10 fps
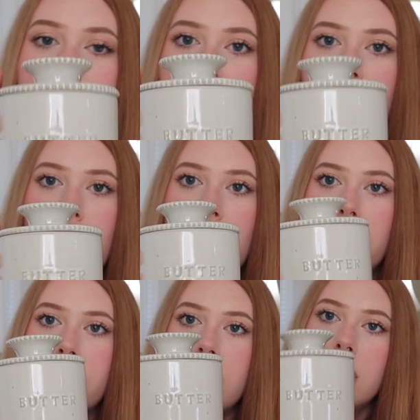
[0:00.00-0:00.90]
they
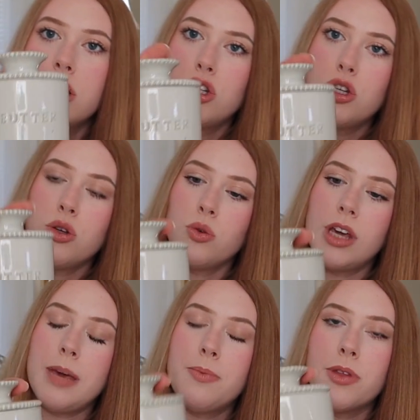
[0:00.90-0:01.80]
love to
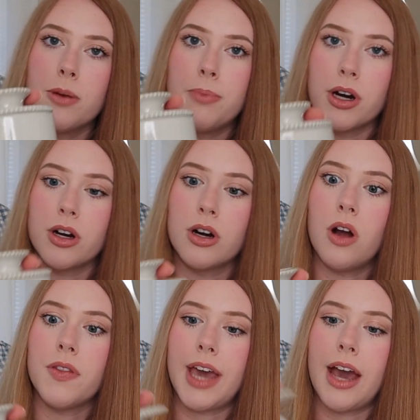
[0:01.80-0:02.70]
keep their butter
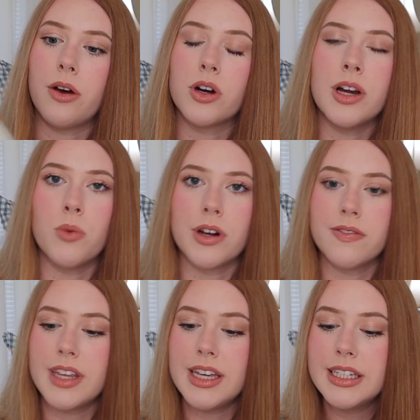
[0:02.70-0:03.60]
on the counter in one
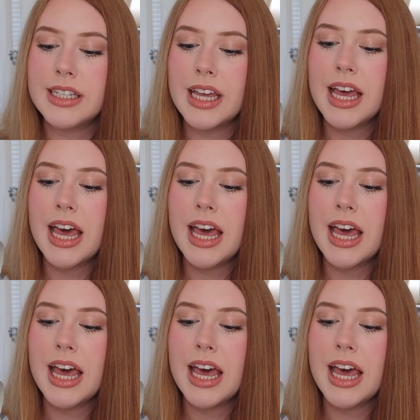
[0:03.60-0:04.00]
of these.